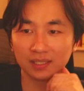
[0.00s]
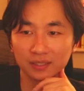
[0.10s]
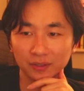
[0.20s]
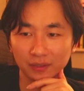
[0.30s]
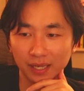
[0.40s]

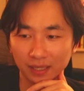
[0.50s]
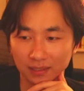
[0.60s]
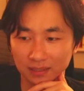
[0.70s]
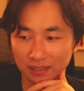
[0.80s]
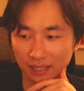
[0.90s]
So yeah,
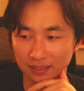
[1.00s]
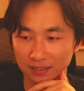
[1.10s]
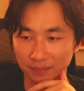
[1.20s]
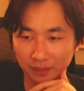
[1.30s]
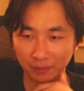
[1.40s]
that's
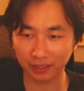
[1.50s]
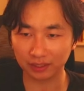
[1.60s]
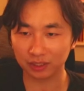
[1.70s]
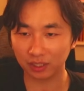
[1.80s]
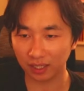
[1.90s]
the
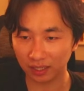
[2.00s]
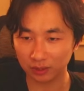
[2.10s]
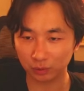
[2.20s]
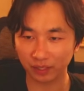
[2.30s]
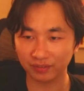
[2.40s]
mid-range
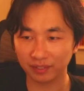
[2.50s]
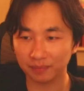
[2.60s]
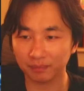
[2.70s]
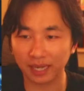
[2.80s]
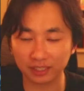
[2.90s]

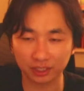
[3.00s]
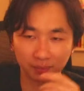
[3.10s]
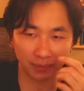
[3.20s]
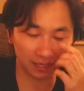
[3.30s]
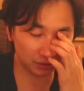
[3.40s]
Draven matchup.
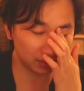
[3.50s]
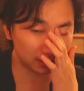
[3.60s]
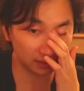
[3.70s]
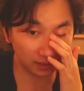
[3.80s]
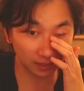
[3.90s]
As you can
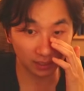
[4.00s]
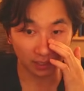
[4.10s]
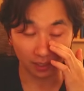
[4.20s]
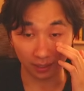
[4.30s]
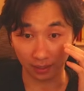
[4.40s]
see,
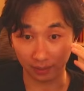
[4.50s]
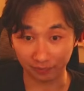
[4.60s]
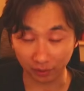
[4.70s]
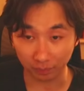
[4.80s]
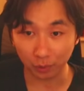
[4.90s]

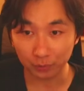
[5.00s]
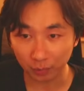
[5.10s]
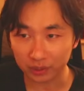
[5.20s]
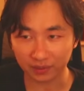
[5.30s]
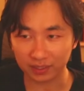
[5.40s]
for
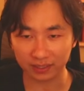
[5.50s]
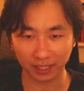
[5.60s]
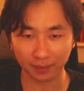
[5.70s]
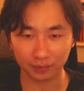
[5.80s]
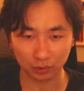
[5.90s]
most of these
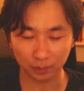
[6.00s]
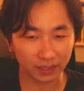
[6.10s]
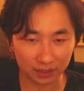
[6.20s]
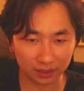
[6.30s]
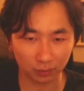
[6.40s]
games, you
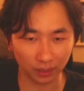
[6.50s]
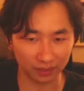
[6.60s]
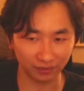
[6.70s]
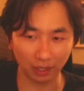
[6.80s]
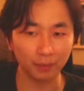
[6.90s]
basically just want
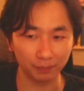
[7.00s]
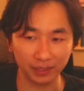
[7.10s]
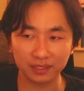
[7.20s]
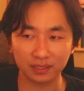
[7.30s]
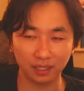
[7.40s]
to develop in
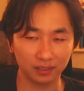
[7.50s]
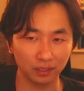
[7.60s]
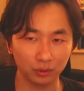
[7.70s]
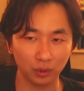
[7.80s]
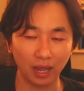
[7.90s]
base
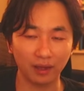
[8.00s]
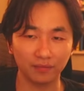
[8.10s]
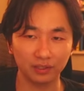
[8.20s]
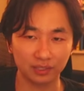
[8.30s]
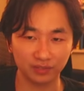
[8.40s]
until you
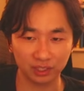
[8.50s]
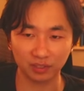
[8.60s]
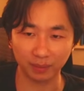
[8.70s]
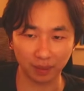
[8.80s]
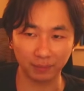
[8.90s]
have a sufficient
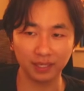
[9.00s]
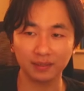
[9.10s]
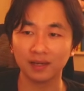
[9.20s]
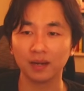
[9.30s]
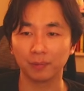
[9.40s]
amount of might
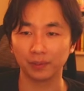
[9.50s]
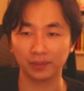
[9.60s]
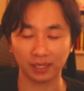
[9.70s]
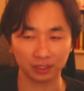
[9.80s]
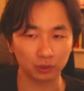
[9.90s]
where you
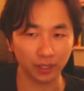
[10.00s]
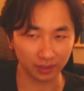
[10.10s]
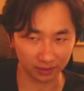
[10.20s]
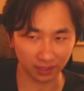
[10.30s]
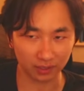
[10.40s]
can actually try to
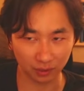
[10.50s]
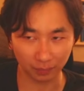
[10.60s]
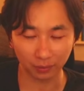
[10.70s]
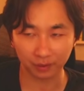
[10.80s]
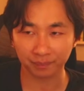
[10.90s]
contest your
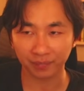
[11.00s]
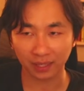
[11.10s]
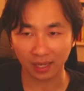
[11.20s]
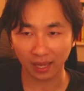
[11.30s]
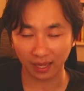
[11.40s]
opponent.
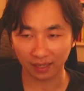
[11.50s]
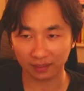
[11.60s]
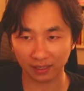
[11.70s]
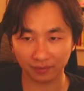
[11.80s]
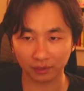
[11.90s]

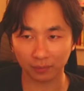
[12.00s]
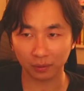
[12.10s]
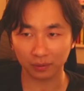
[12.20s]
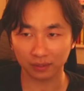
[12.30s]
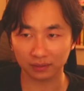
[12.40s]
And if your
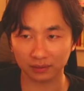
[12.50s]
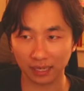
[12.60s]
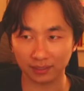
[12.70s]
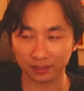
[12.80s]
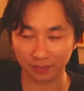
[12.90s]
opponent
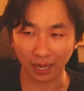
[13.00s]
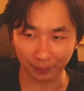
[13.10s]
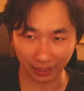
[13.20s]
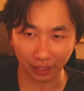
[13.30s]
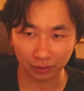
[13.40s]
ends up
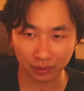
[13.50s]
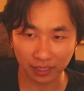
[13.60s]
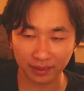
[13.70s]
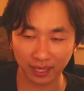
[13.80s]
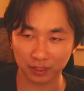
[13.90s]
tapping out,
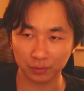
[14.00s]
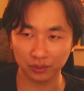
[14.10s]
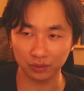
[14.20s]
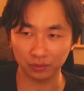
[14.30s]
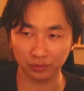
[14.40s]
that's
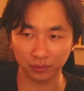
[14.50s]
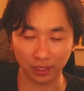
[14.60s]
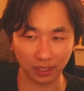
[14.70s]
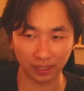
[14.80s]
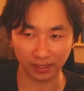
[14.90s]
when you
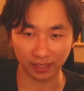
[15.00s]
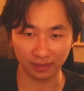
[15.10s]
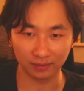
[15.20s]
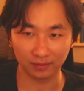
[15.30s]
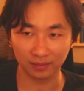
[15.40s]

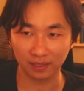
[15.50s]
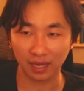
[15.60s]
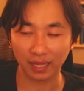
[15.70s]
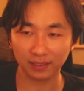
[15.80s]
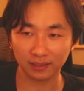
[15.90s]
can.
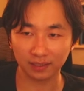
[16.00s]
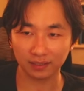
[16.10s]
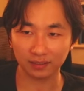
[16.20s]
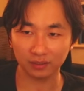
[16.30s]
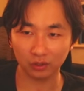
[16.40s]
I think
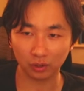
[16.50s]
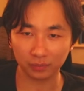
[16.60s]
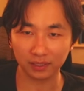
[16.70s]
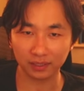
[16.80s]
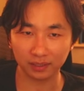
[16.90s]
like
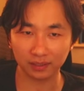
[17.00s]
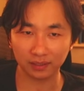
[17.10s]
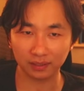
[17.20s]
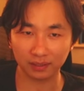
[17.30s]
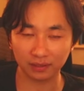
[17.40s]
normally
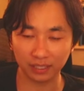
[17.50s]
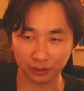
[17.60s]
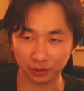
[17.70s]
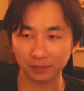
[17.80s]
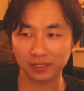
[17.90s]
they
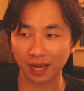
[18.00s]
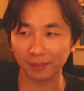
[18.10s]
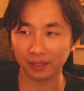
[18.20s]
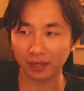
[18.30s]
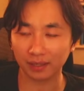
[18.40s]
should be
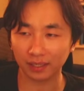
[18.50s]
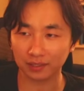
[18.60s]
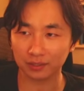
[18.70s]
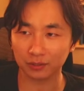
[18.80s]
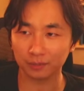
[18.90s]
tapping out
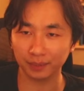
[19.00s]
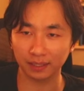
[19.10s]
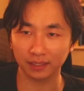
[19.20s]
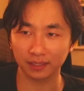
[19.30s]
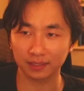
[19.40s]
against you
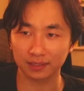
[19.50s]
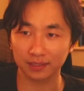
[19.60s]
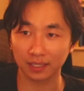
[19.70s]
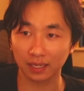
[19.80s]
because